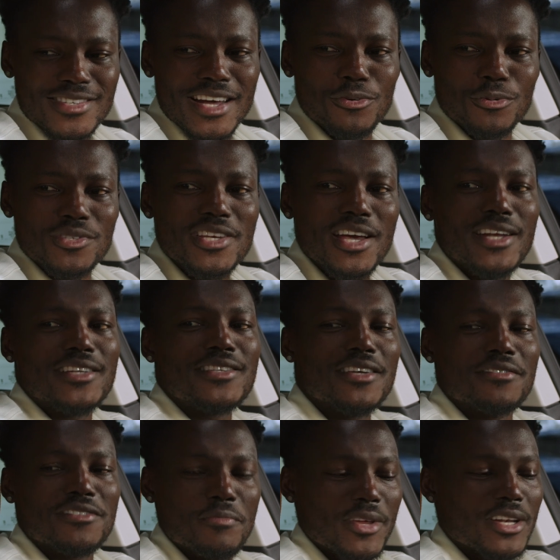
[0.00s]
that
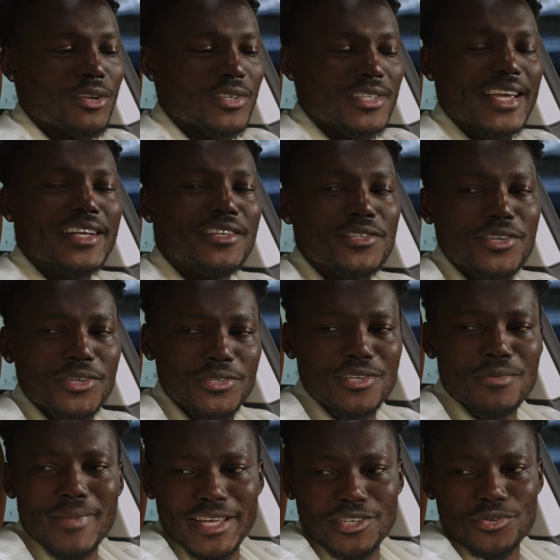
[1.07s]
alternatives have been looked into to
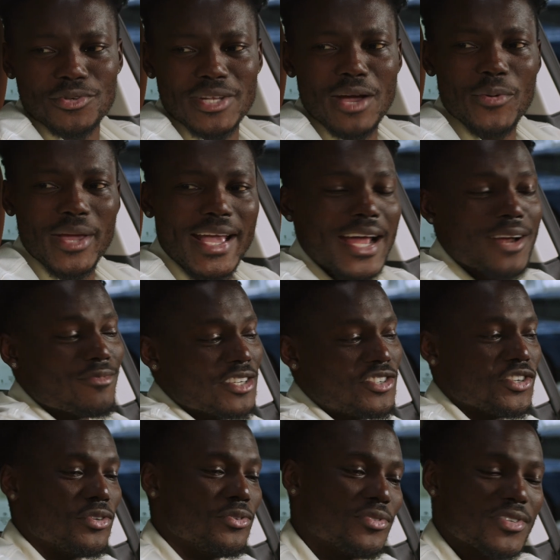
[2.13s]
make sure that we can
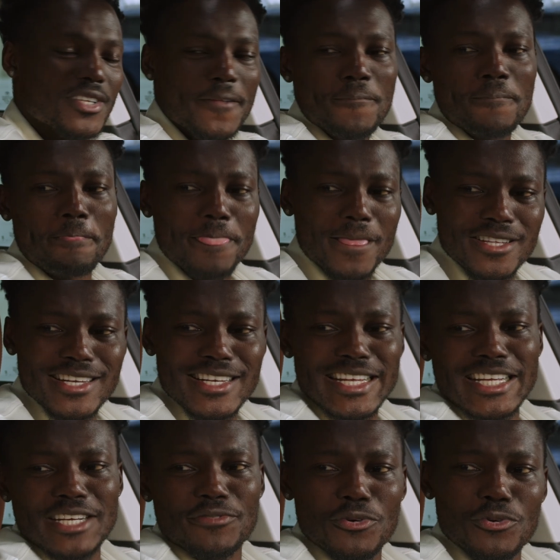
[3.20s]
reduce the
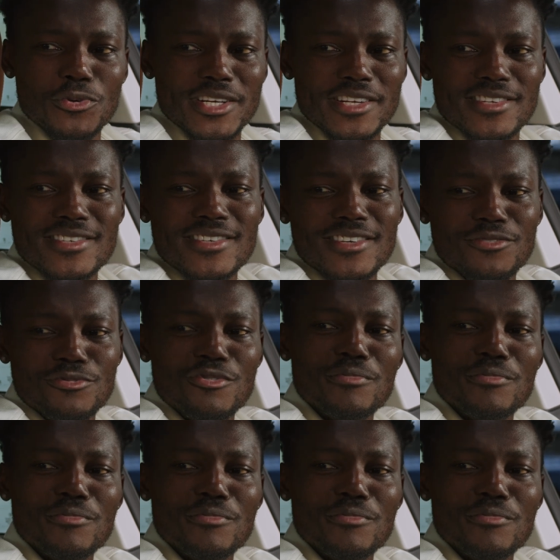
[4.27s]
need for all these raw